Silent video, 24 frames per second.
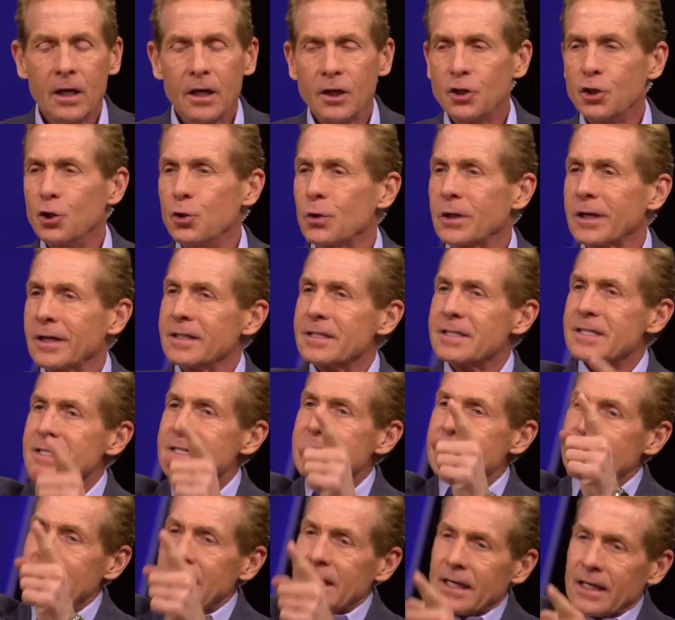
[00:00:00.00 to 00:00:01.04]
You can
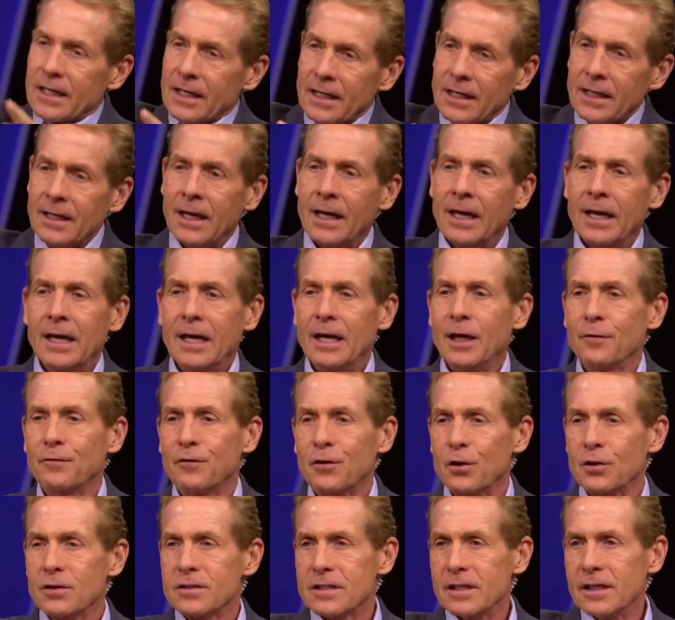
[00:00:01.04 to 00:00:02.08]
see if
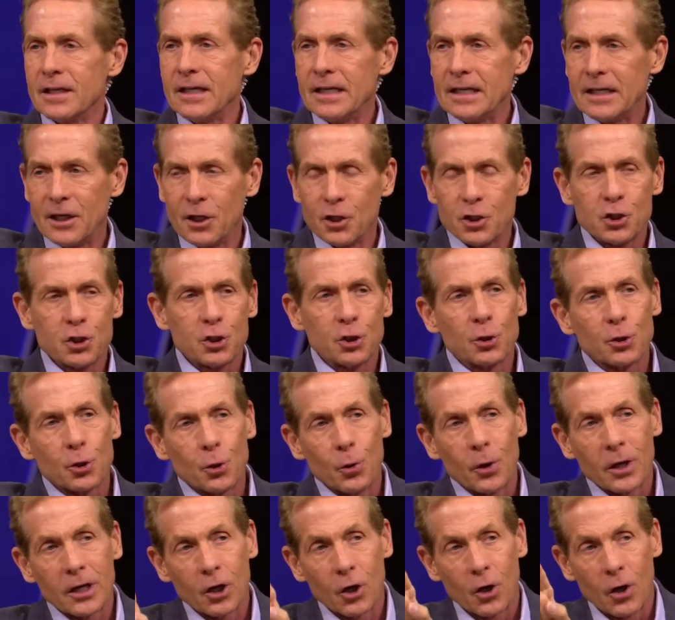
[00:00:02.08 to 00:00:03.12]
there's any issue
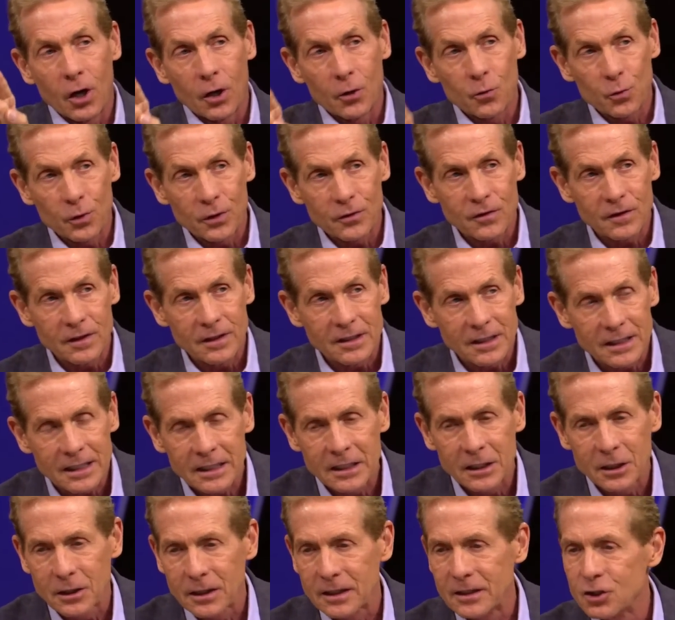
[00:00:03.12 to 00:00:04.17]
going on with the
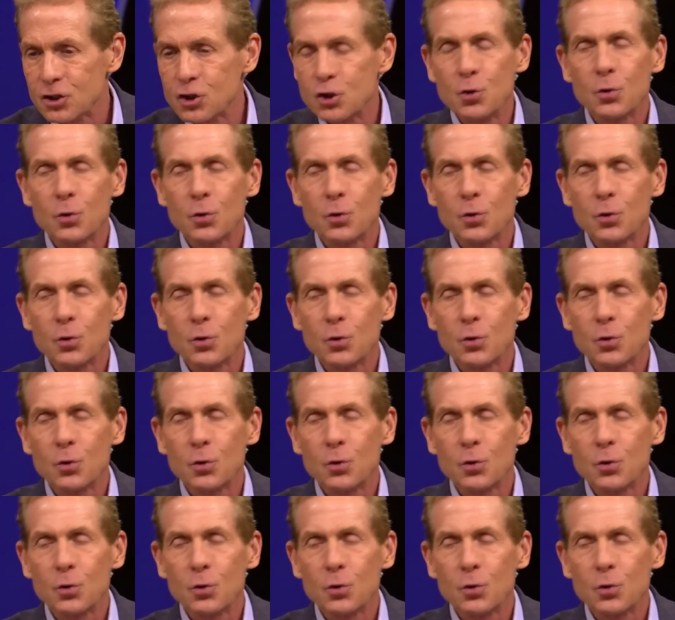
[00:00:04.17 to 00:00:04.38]
Achilles.